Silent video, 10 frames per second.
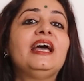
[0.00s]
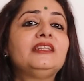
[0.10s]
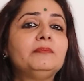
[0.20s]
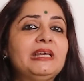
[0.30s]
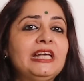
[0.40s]

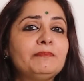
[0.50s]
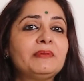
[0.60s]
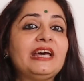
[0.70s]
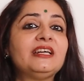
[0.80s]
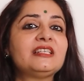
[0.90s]
And the male
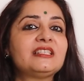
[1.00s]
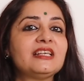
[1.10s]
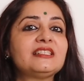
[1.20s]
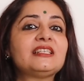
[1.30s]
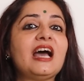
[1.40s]
parrot
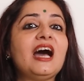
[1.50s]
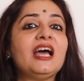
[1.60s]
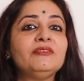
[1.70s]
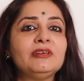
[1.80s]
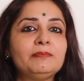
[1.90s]
says that
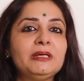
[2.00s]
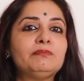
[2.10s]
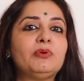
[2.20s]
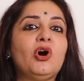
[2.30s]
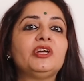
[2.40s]
I will
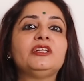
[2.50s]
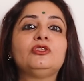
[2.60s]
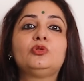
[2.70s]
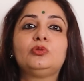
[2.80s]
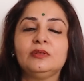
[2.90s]
be born
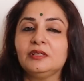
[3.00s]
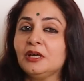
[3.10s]
in